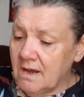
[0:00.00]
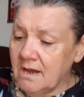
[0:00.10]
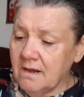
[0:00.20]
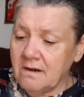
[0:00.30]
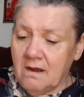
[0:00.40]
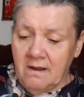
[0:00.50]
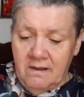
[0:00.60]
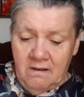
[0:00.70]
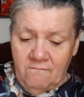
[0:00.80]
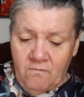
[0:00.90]
and I
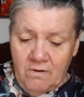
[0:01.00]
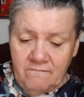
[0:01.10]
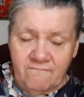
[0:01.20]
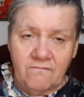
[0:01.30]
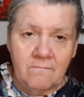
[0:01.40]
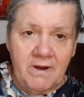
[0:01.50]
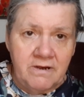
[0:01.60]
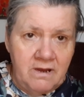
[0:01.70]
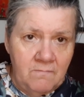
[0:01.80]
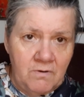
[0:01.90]
have one for my
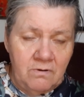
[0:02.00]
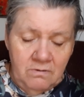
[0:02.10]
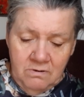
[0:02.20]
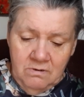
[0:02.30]
neighbor,